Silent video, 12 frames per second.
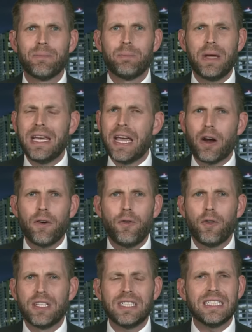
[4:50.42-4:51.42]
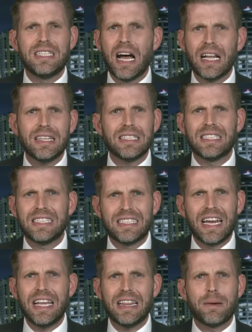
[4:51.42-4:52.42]
be careful. This is not the
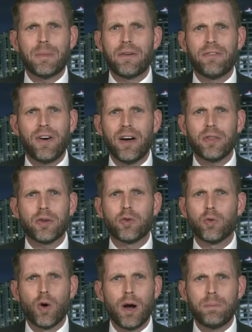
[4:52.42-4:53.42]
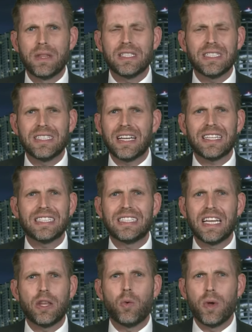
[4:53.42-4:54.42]
state that my father grew up in. This is not the
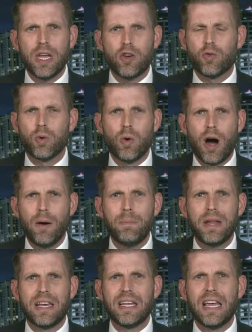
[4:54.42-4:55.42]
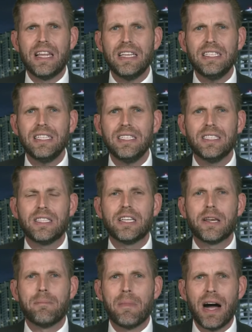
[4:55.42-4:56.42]
state that we grew up in. This is the
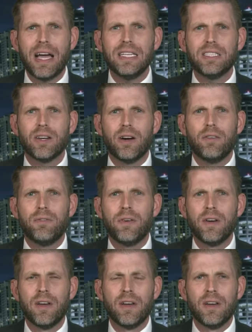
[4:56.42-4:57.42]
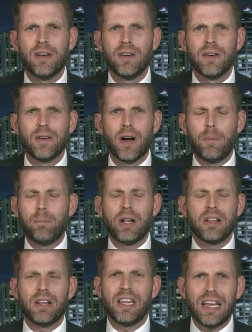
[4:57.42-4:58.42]
demise of a
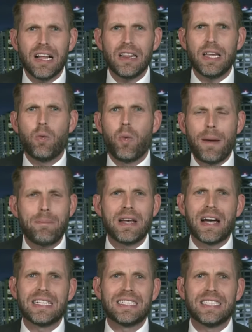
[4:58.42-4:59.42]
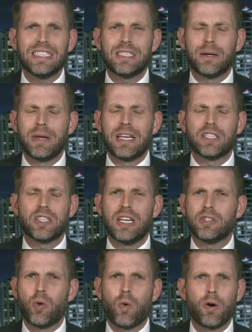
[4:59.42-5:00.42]
politically weaponized system, and
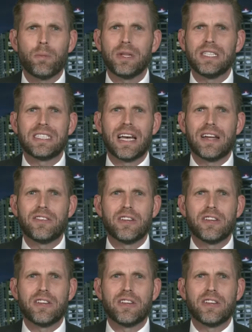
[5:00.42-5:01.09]
it's horribly sad,